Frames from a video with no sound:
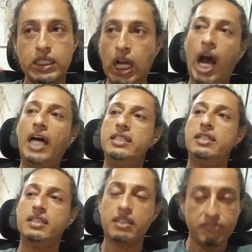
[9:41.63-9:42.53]

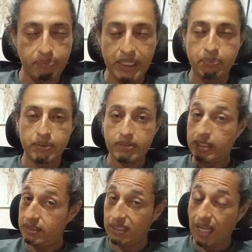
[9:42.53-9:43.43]
conduct of people.
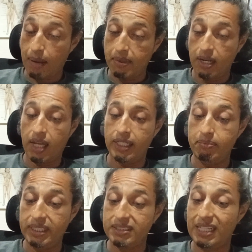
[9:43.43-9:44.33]
That's the common law.
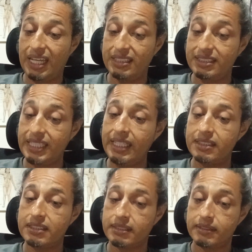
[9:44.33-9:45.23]
That makes a lot of
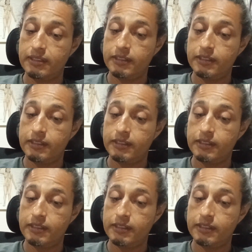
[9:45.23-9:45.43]
sense.